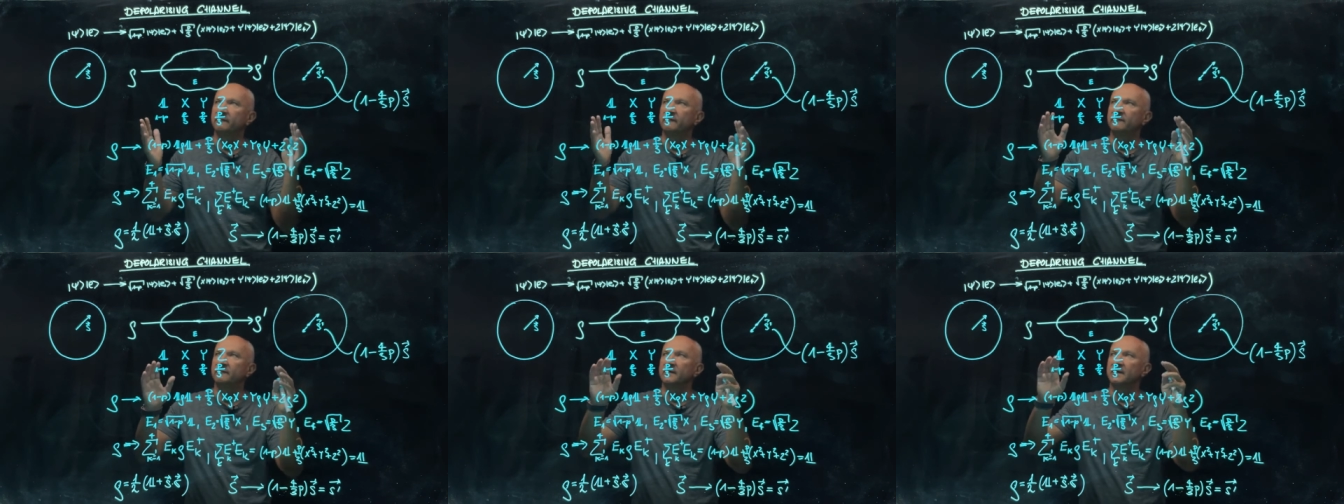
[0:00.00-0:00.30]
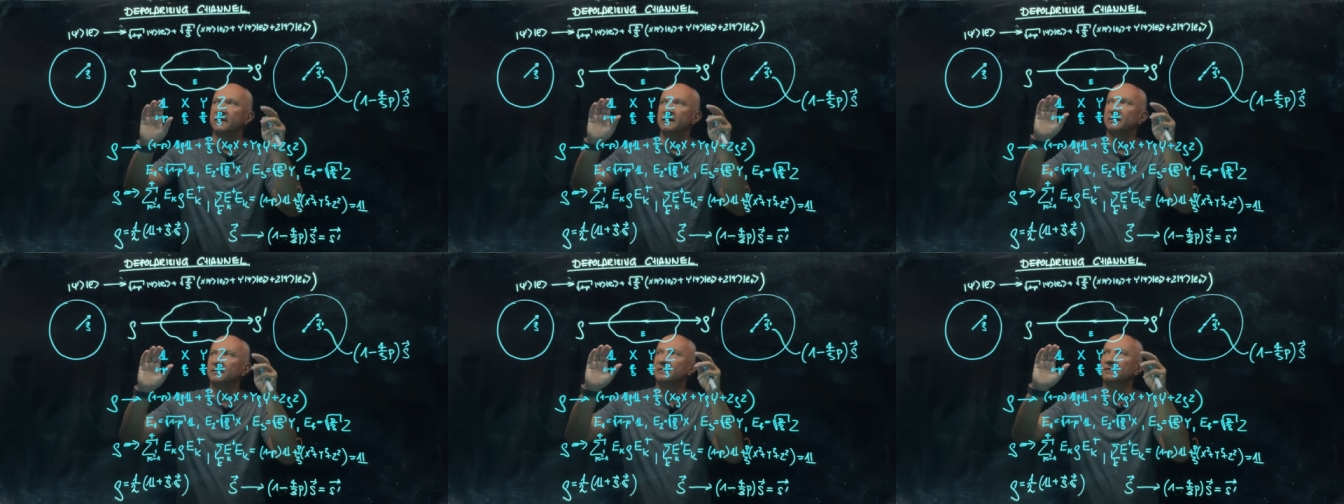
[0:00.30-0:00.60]

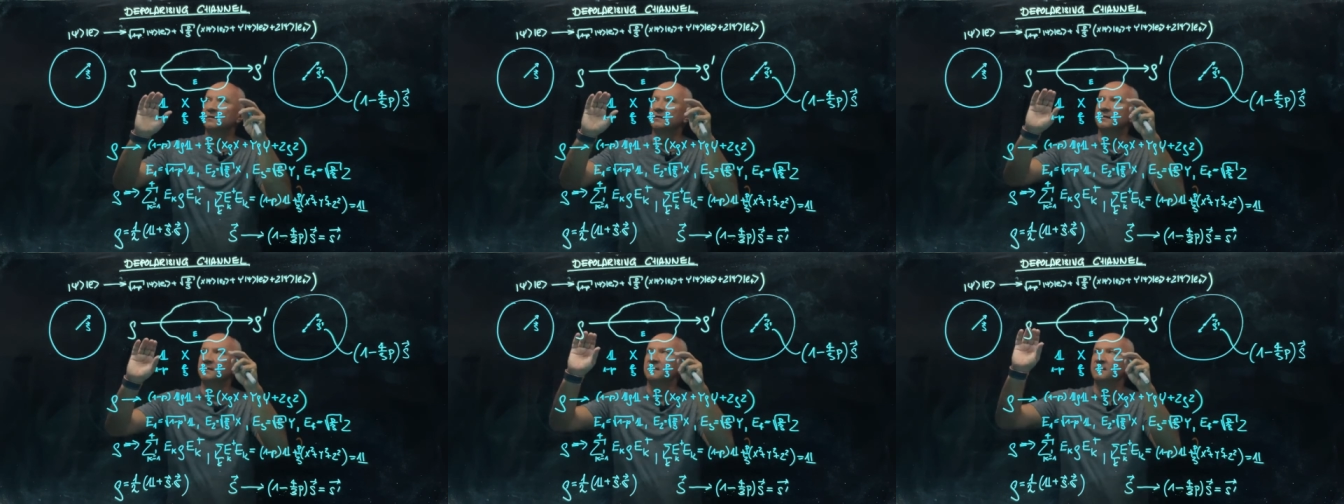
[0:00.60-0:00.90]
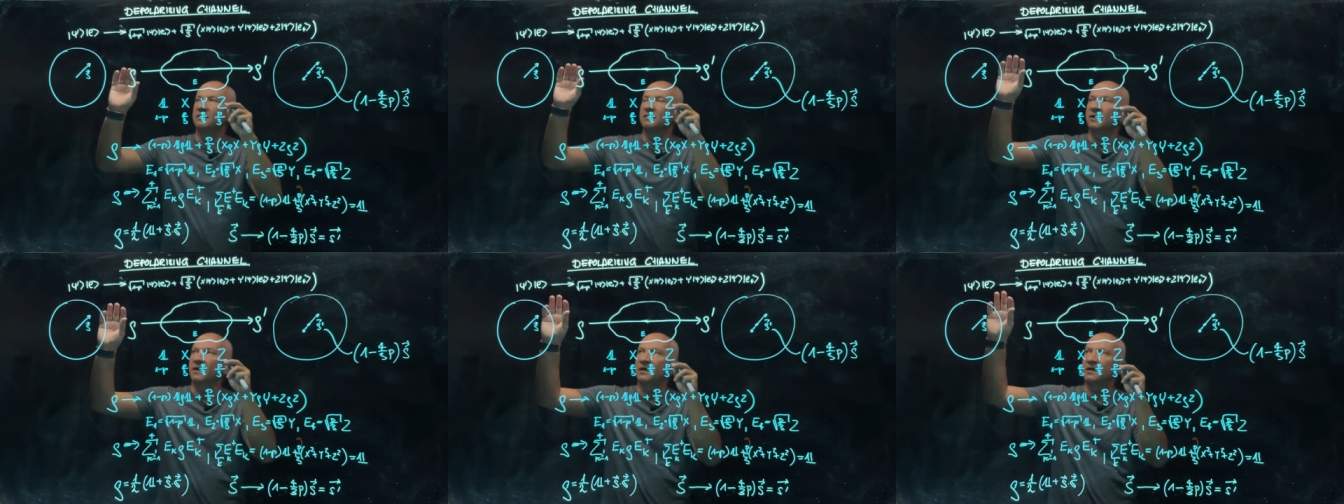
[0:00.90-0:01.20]

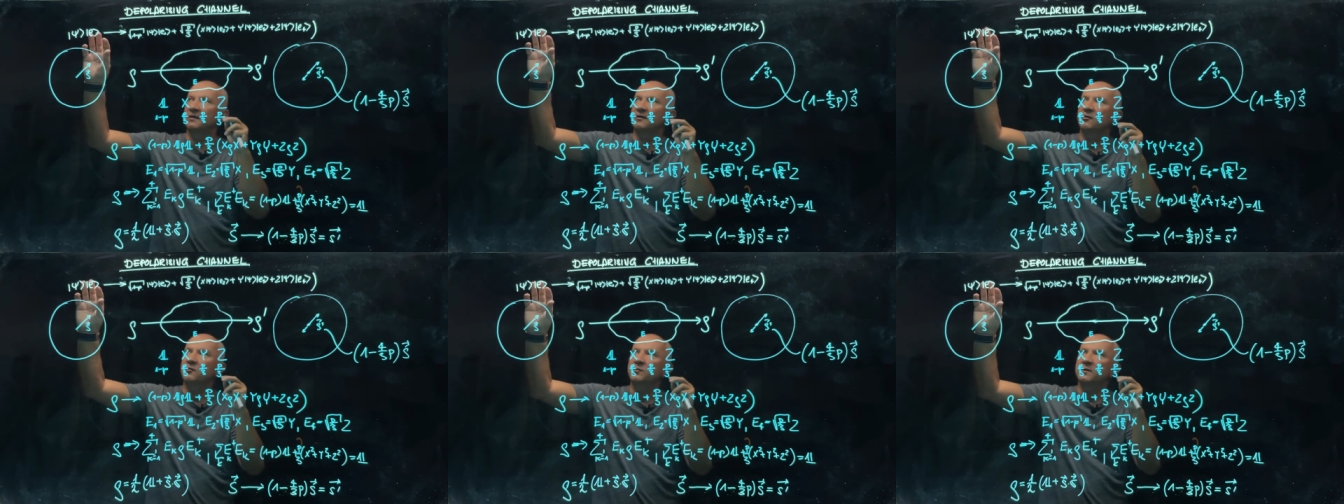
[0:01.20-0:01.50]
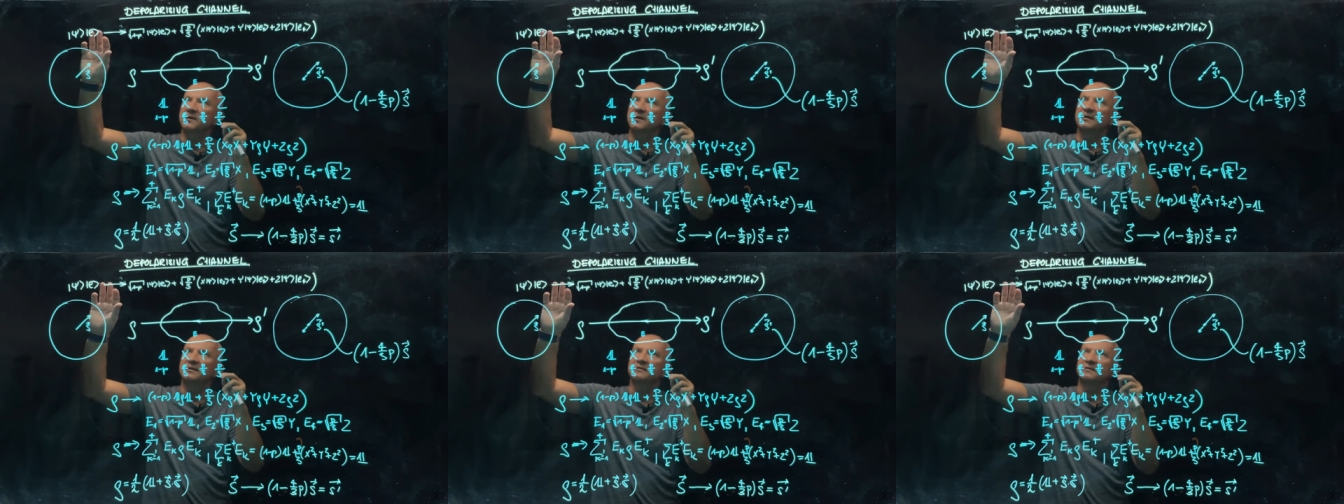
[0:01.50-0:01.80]
a qubit
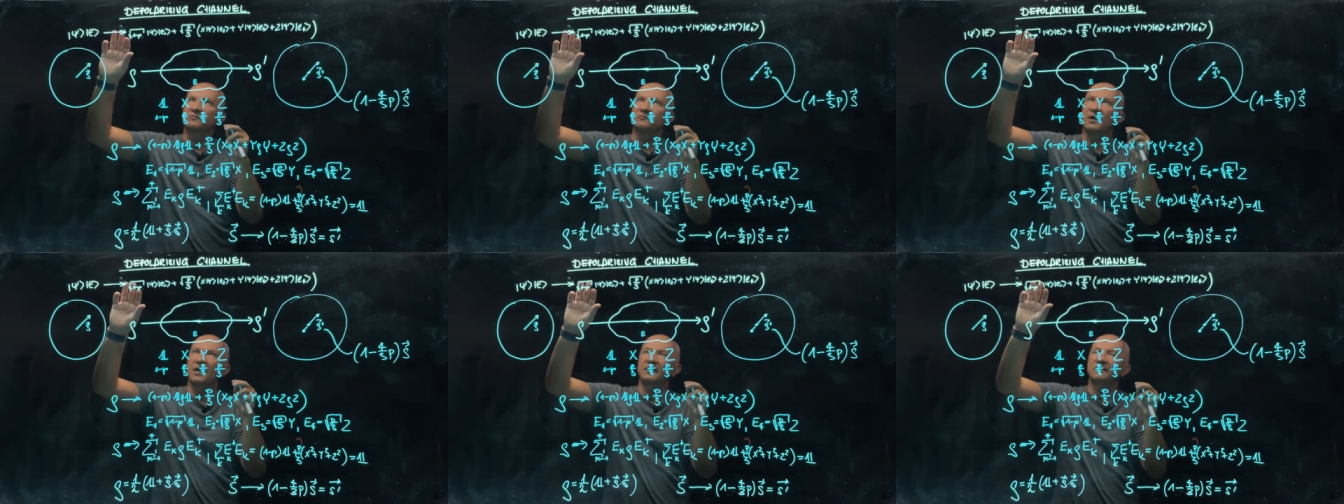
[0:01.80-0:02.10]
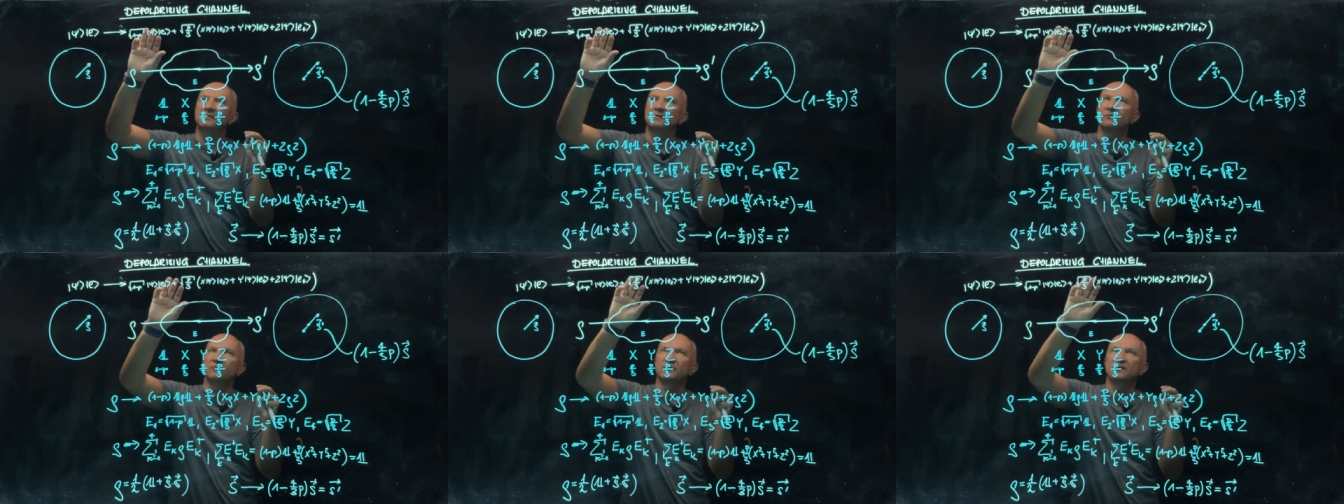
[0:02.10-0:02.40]

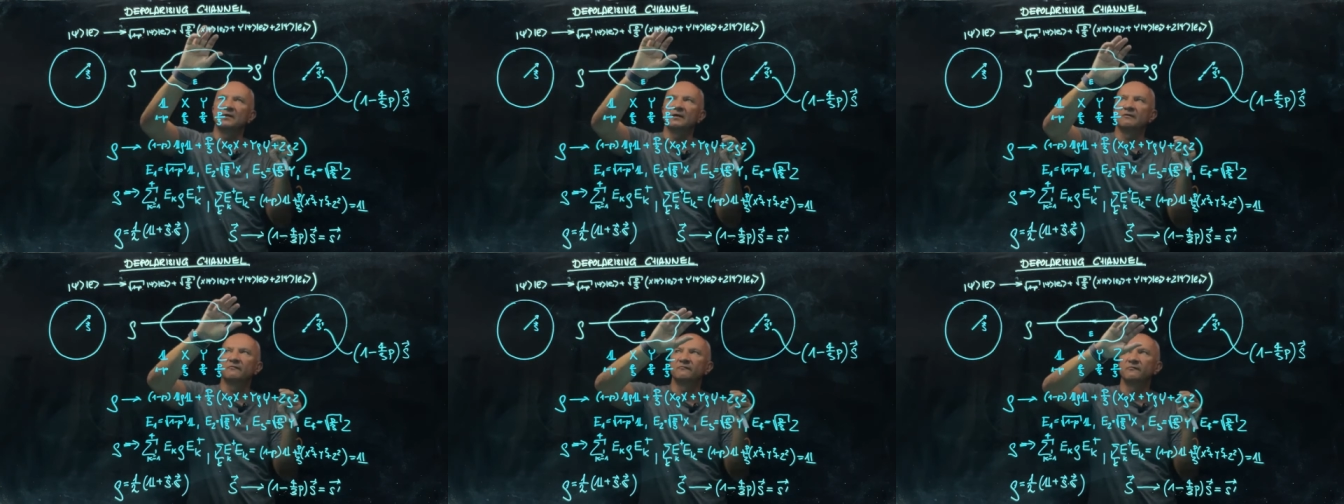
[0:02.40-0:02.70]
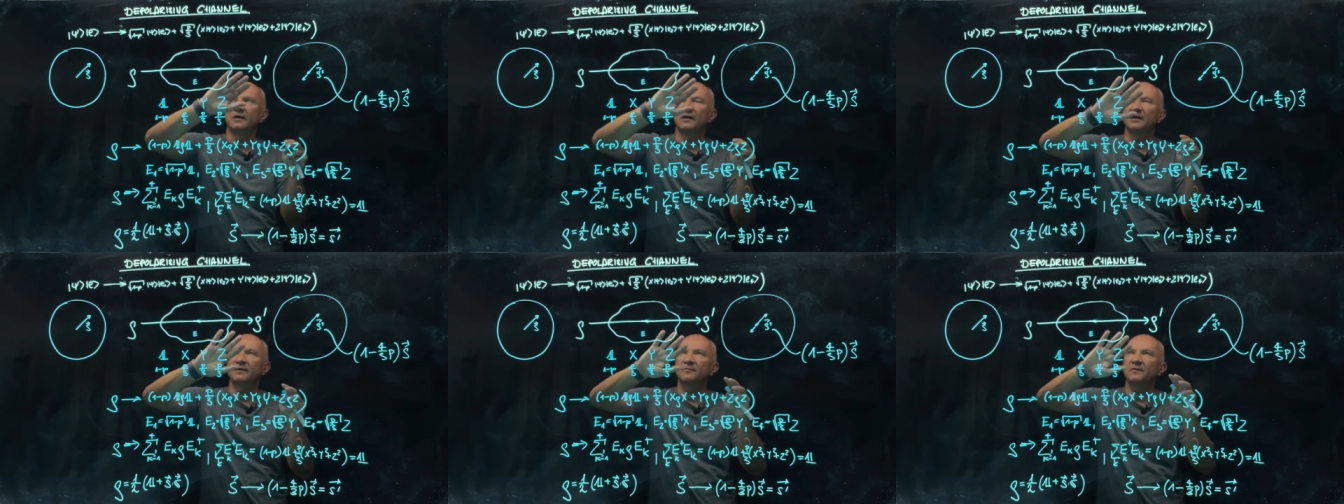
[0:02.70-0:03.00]
interacting with the
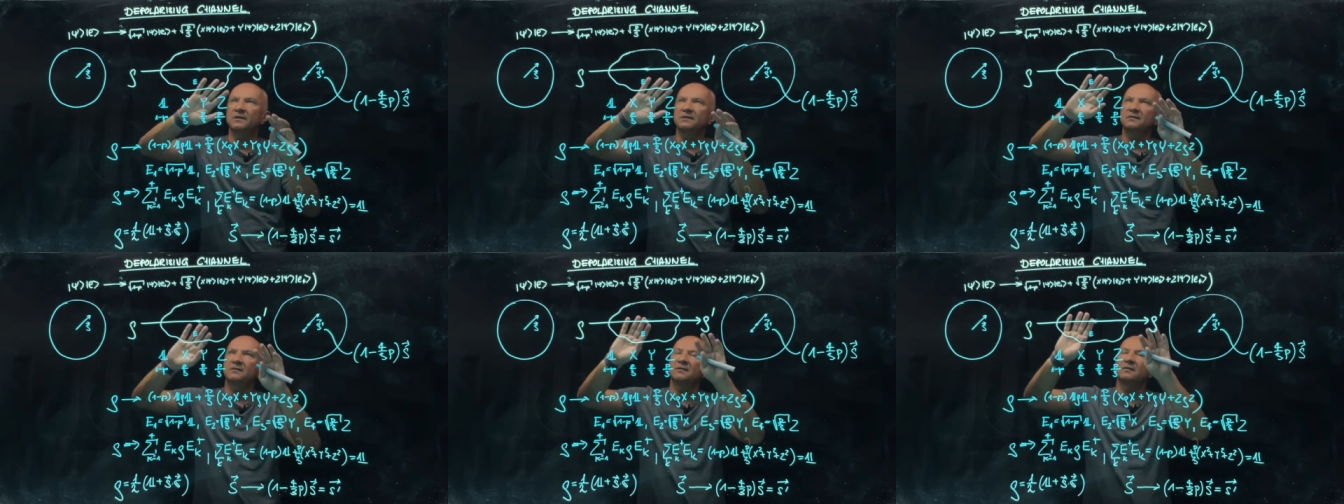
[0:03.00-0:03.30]
environment.